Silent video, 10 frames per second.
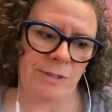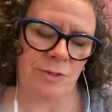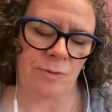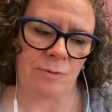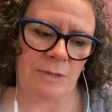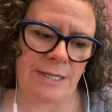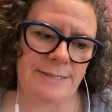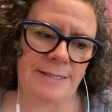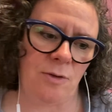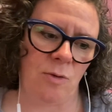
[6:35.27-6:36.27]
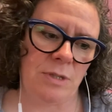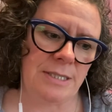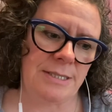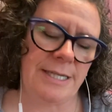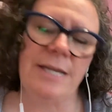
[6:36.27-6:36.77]
to, like I said, only
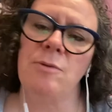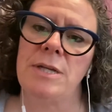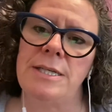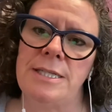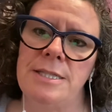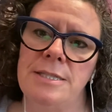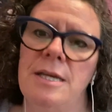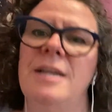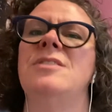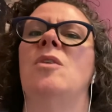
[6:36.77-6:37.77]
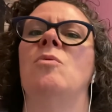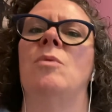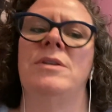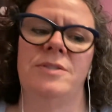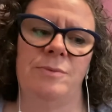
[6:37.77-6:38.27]
take what I need. I don't
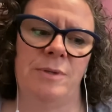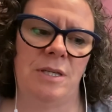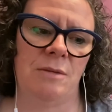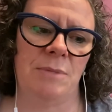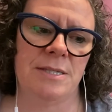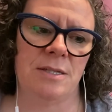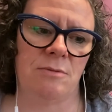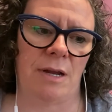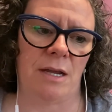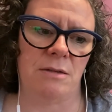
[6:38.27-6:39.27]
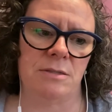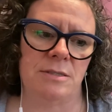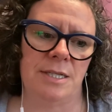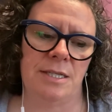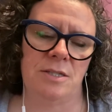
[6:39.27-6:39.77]
want to be messing around
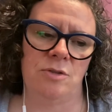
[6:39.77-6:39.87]
and taking too